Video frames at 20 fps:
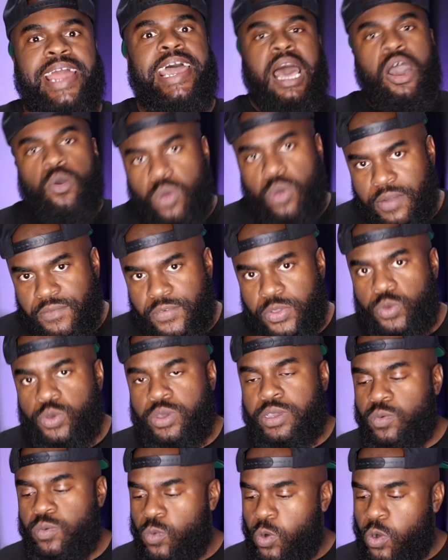However you
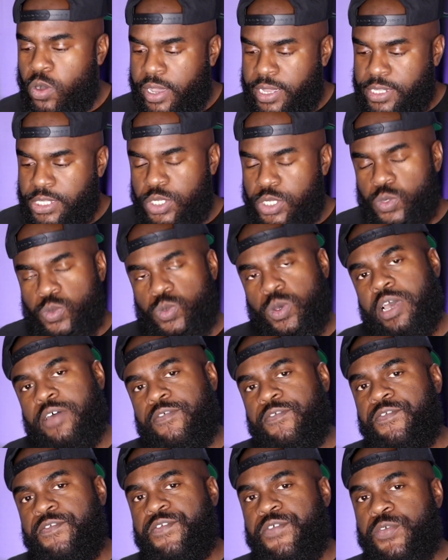can walk into a
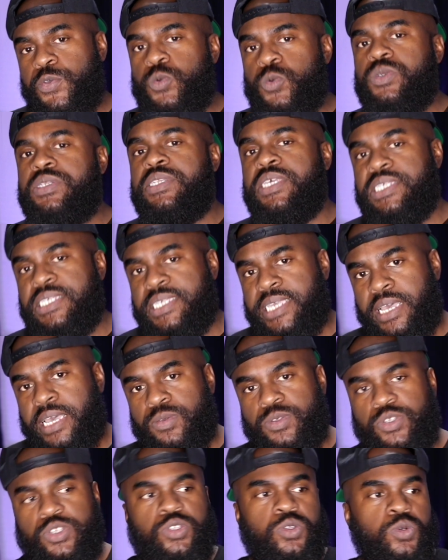few
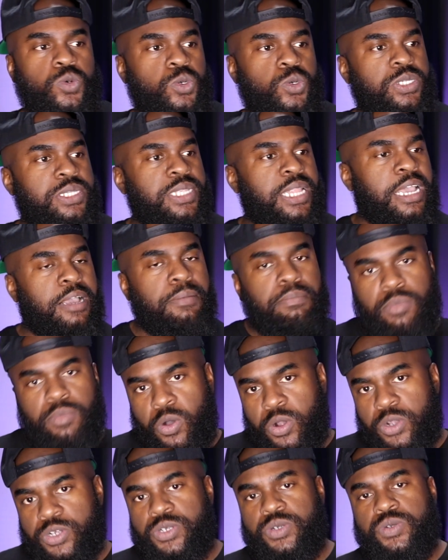discount stores like
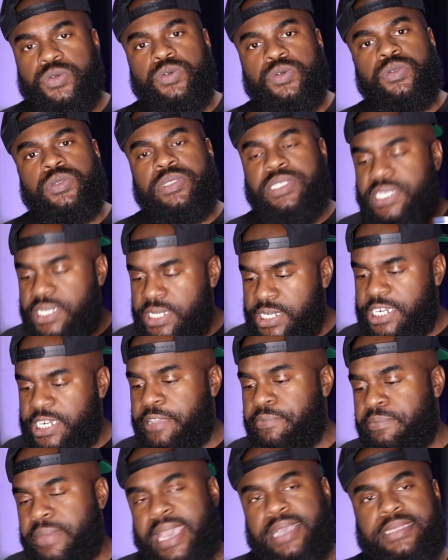Marshall's,
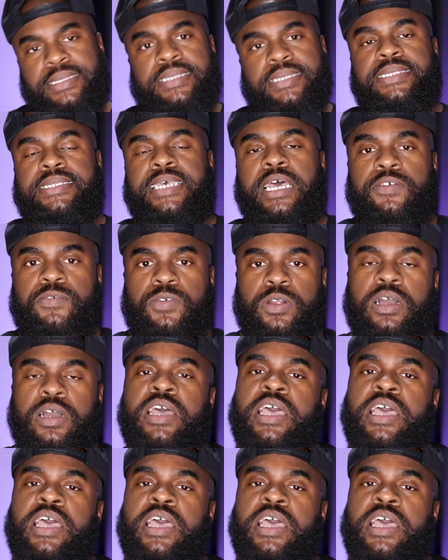TJ Maxx etc